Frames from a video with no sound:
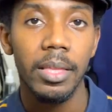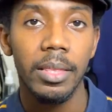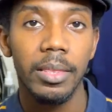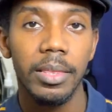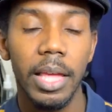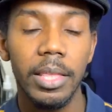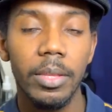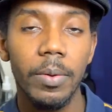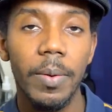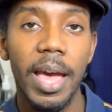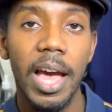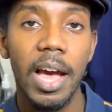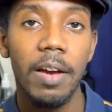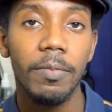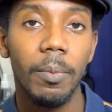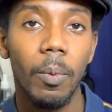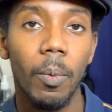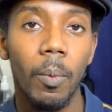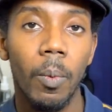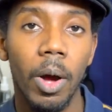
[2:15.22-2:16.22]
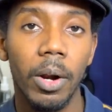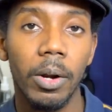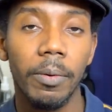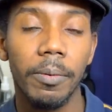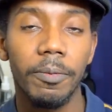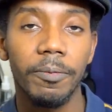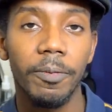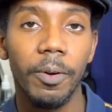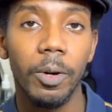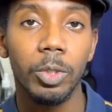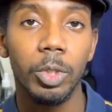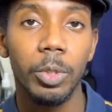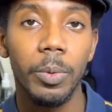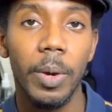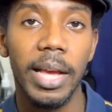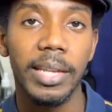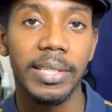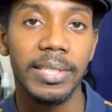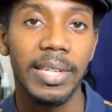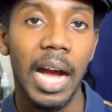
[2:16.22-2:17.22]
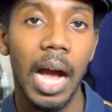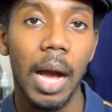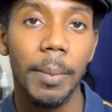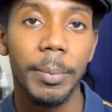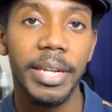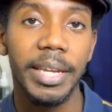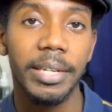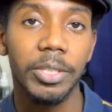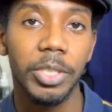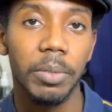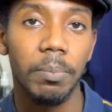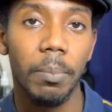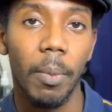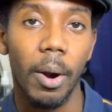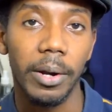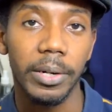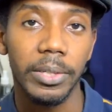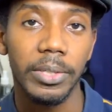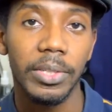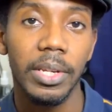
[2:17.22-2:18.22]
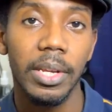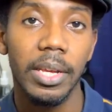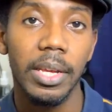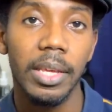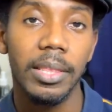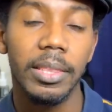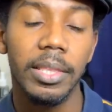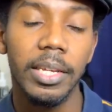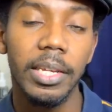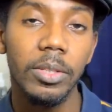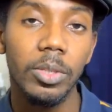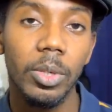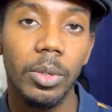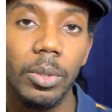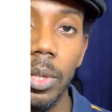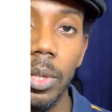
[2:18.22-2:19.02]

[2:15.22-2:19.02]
Then you have what are referred to as combination marks. These are